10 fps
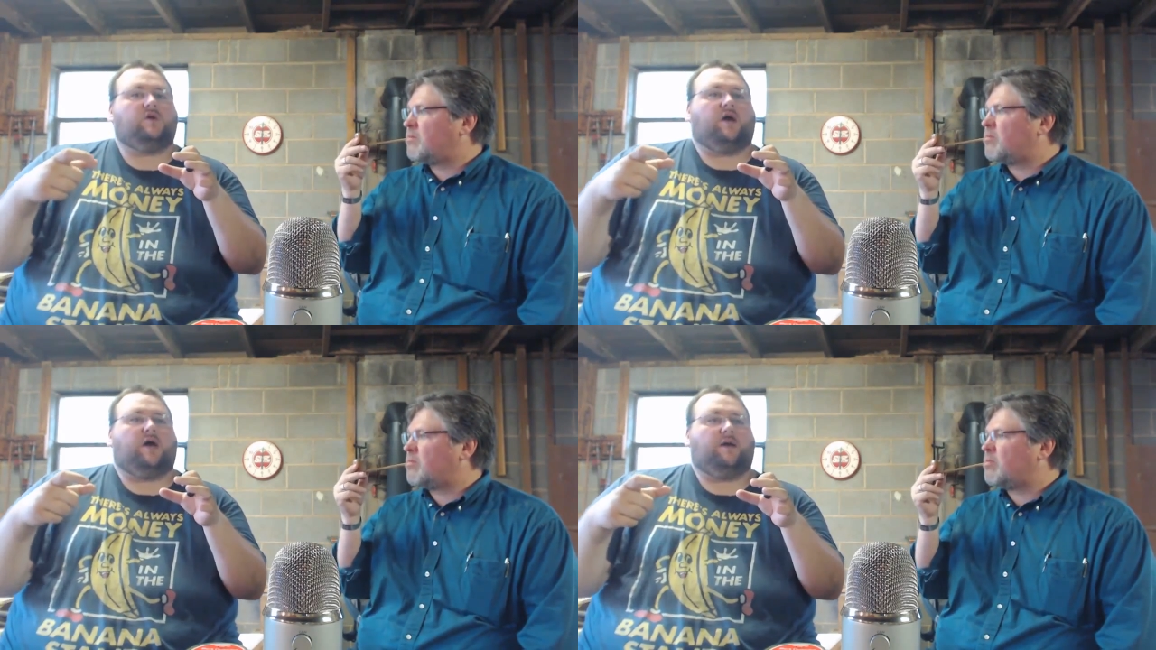
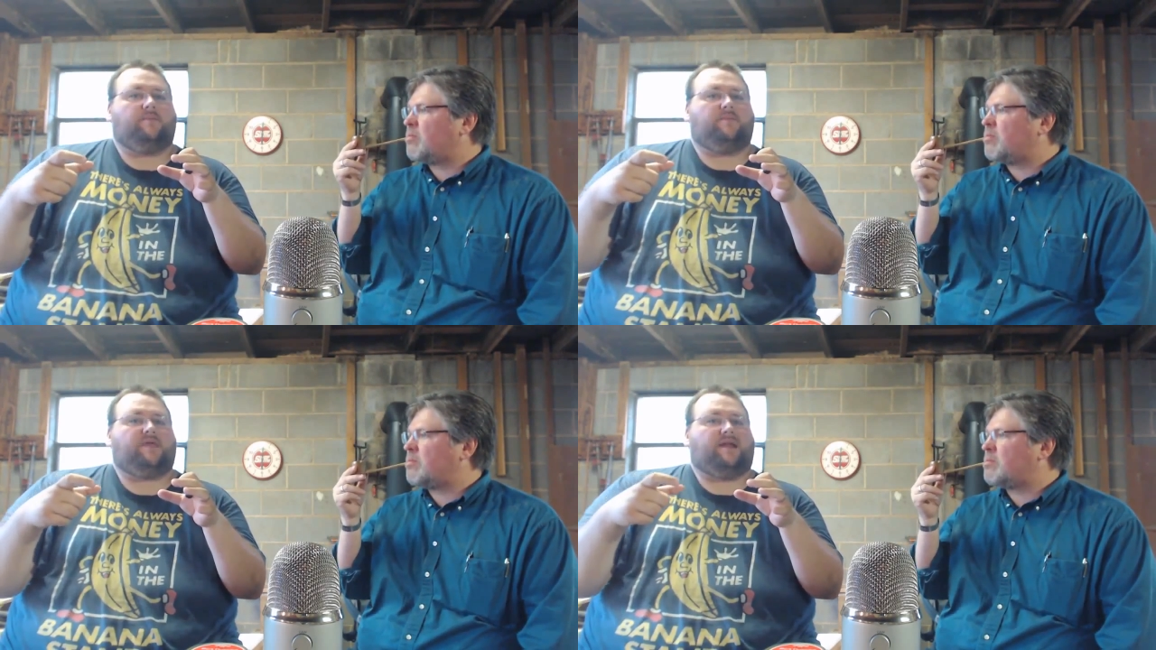
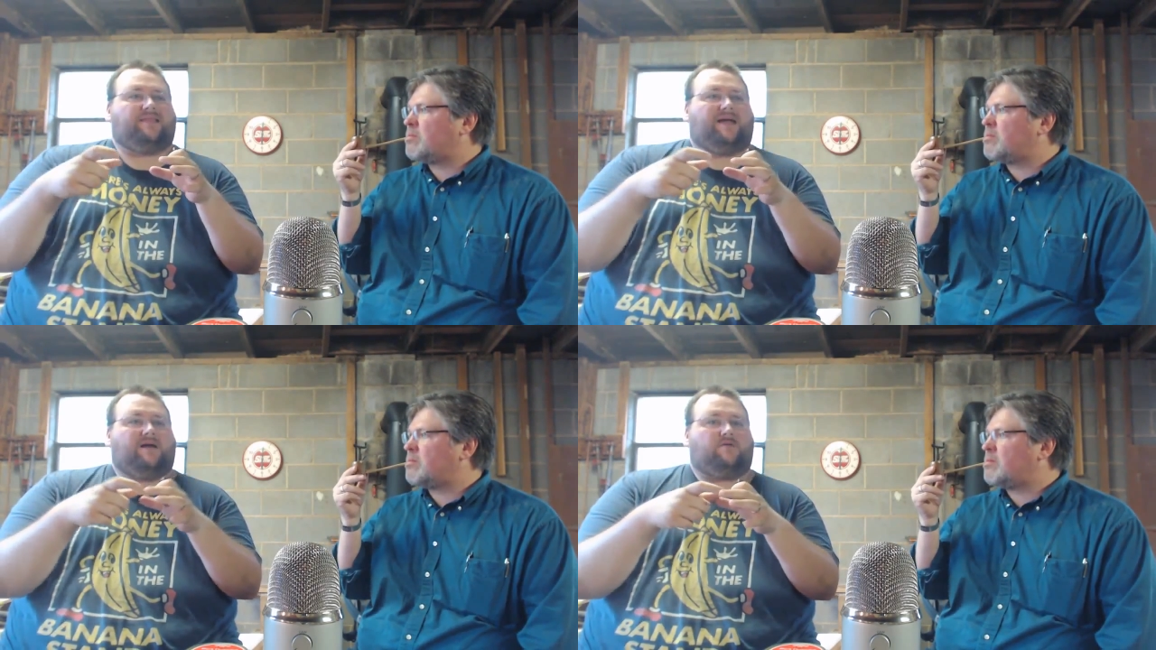Speaker 1: that
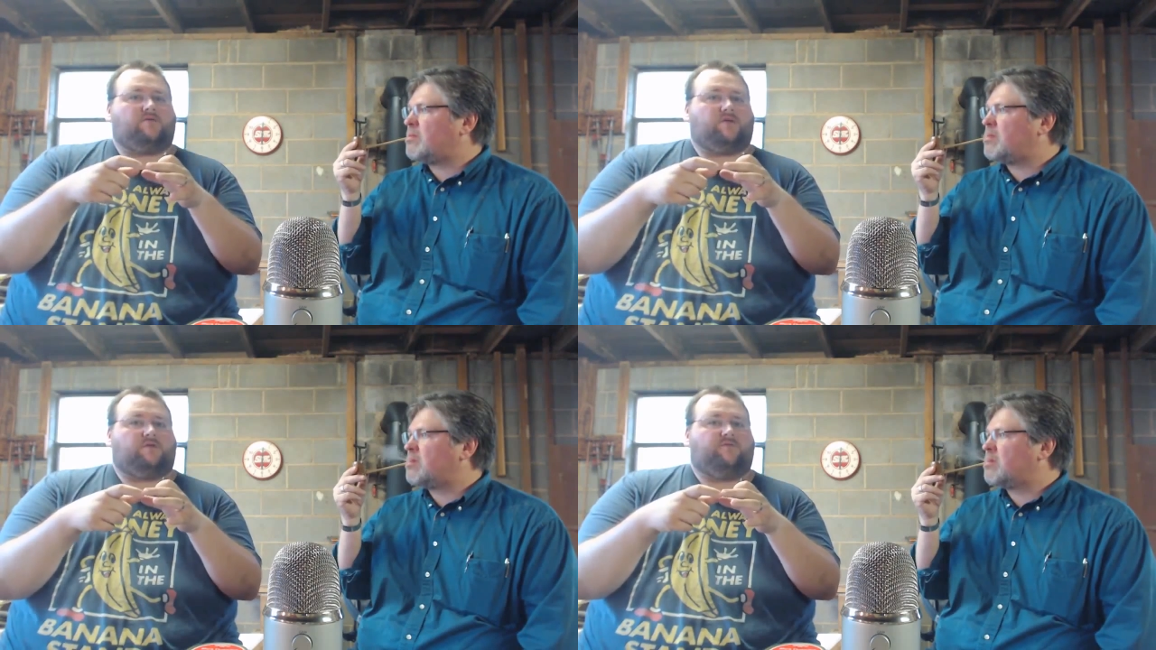allow
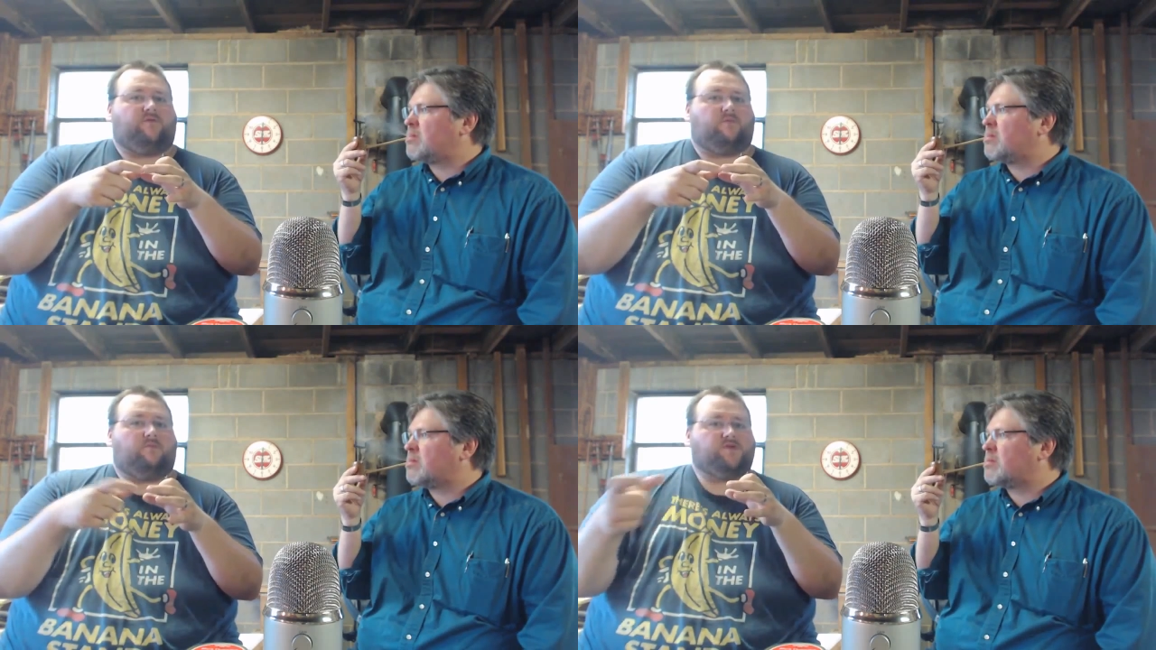
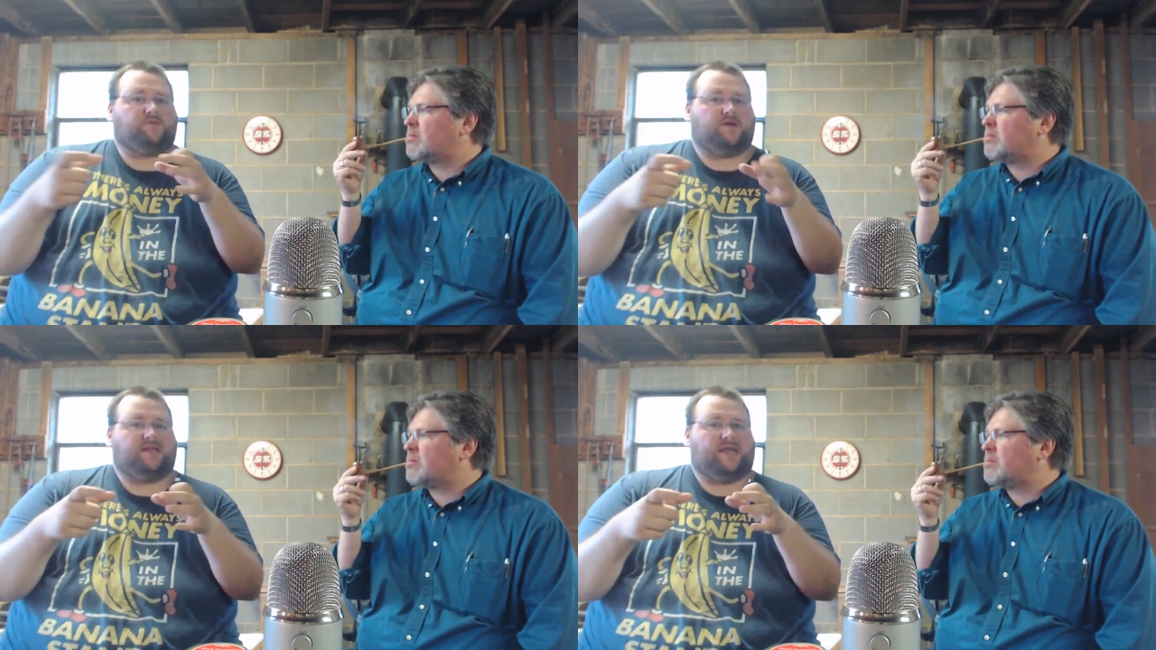for
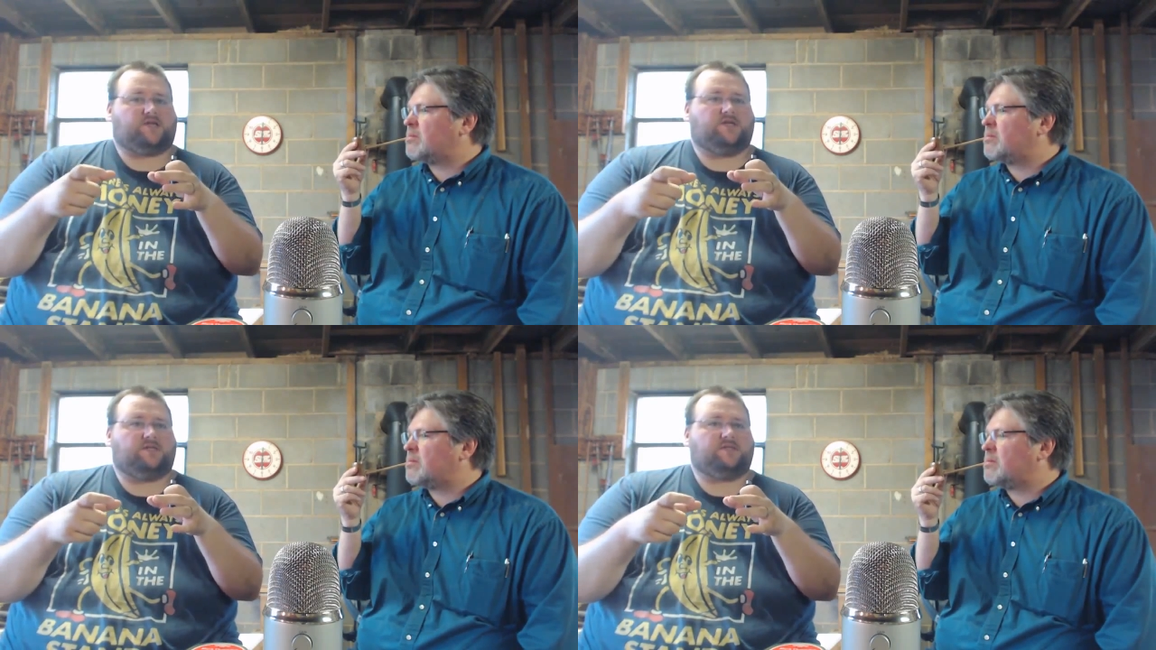multiple
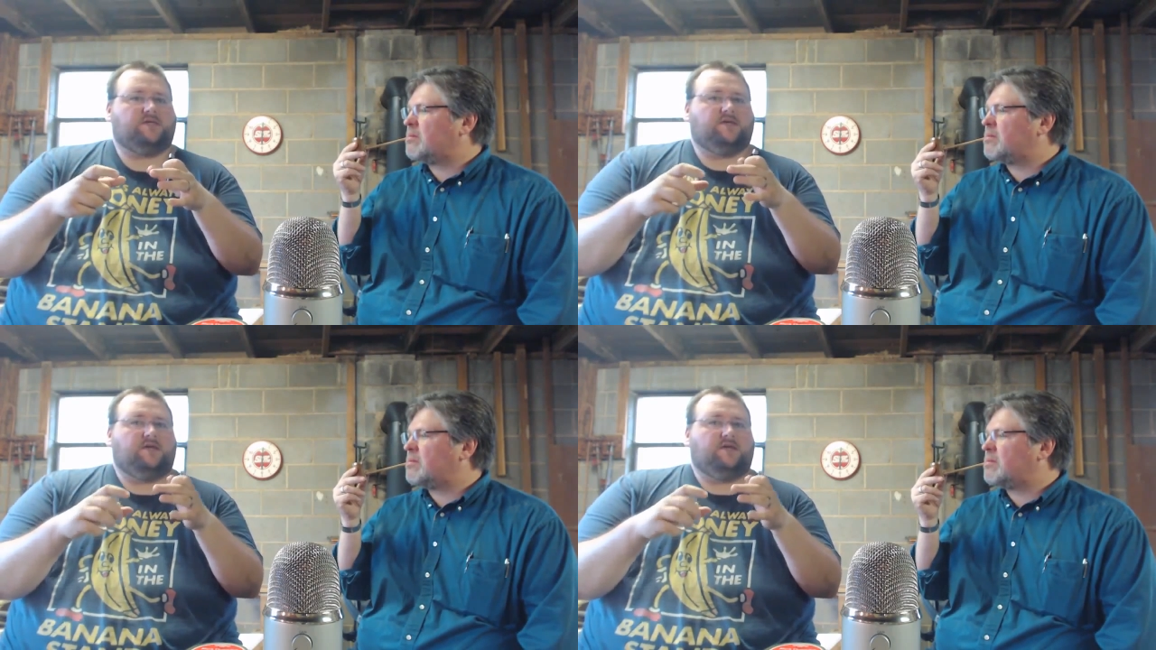connections.